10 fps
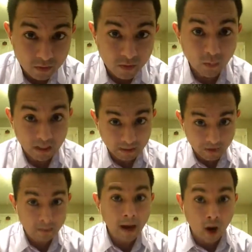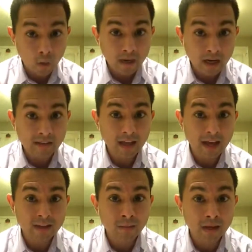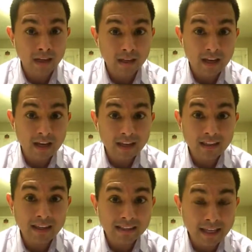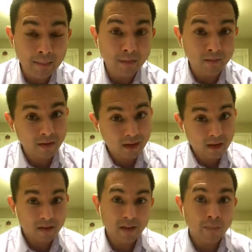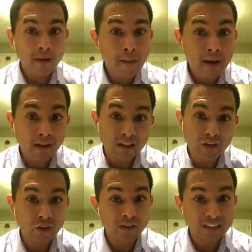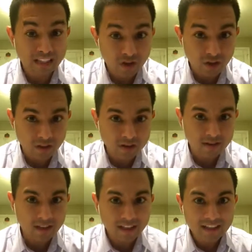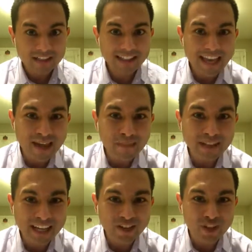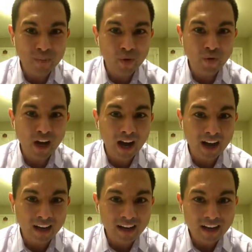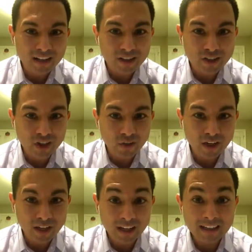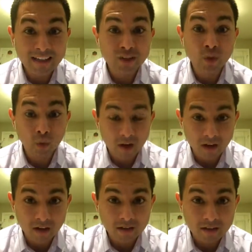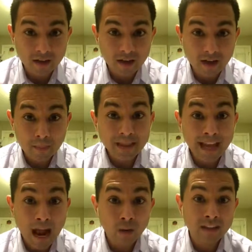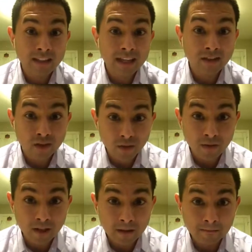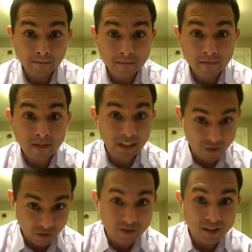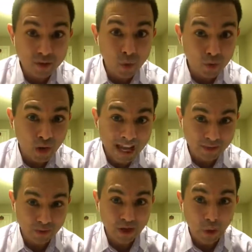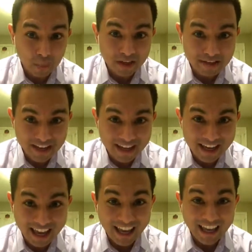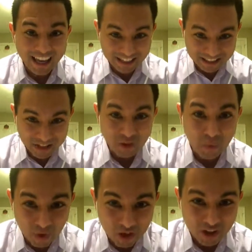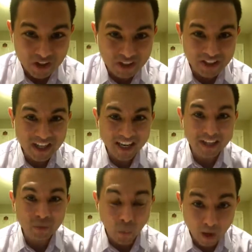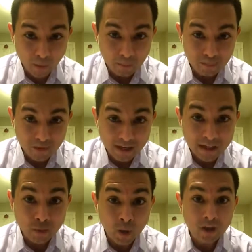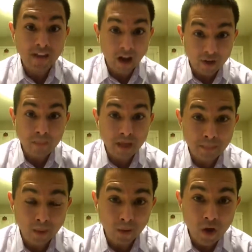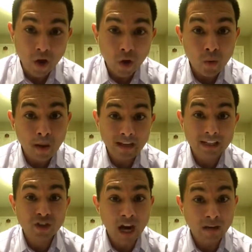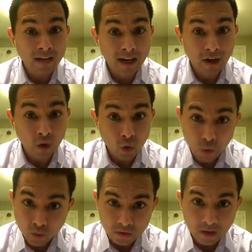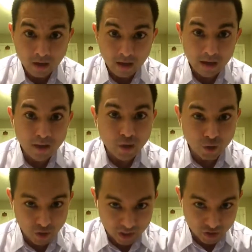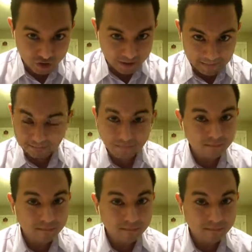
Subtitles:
So even in my own case, I explained the example of primarily serving teachers to then potentially moving on to serving essential workers, but now to then serving teachers as school has reopened, essential workers as well as other people who might need childcare, who's traditionally